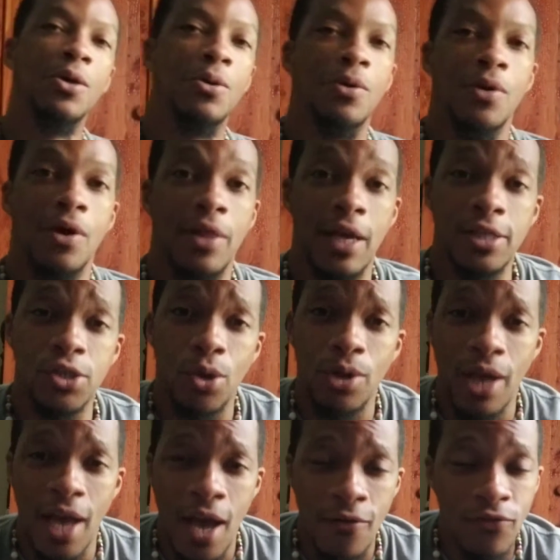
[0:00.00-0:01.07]
Well, that's all I
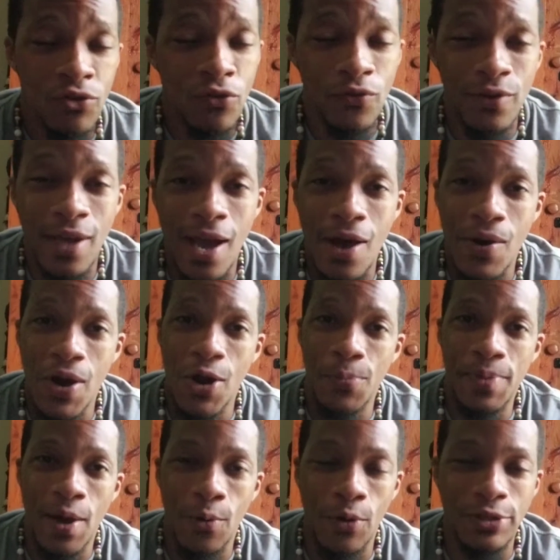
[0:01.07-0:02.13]
have for you for now. I hope
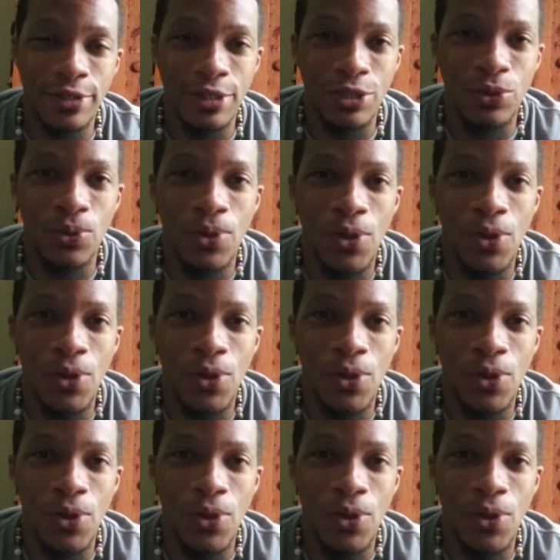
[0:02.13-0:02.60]
that wasn't too